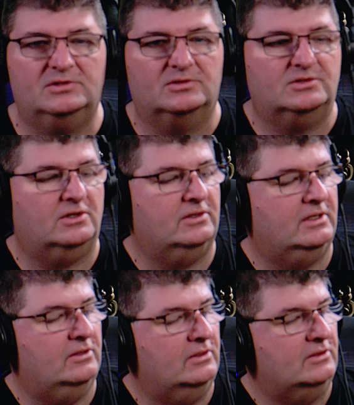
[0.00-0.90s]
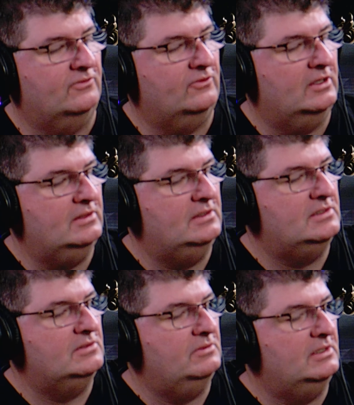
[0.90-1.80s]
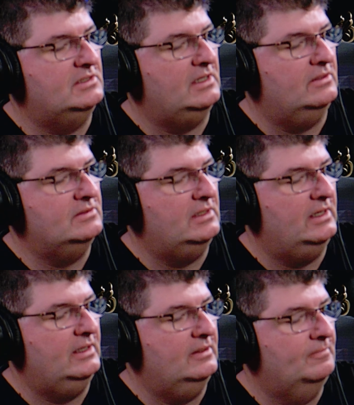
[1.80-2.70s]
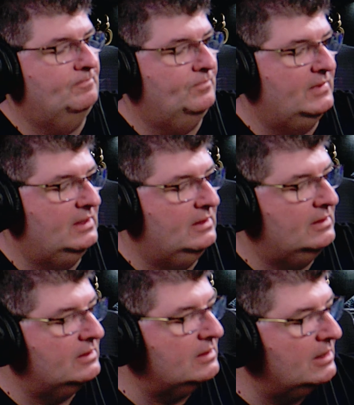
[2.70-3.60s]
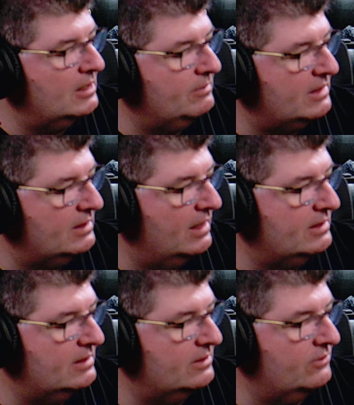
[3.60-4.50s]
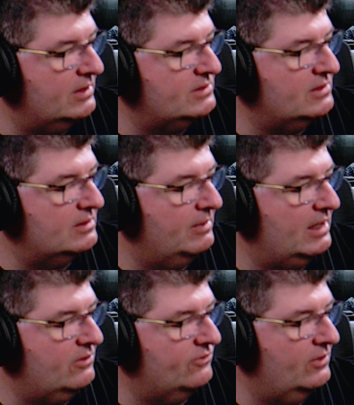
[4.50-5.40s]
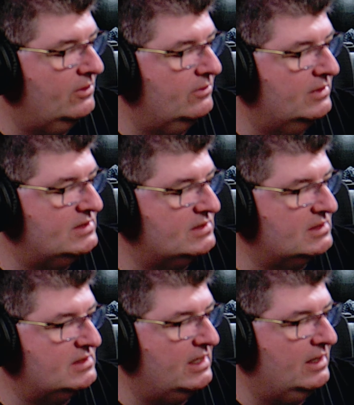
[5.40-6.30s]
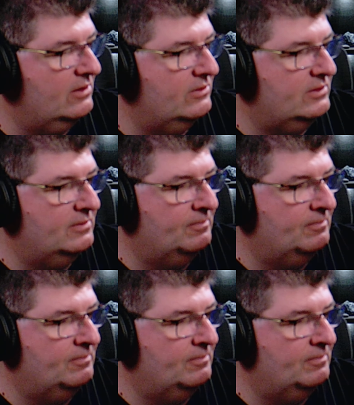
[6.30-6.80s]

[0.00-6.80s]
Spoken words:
So starting out at the front, this is what it sounds like. Now I'm at 90 degrees to the microphone. This is the sound.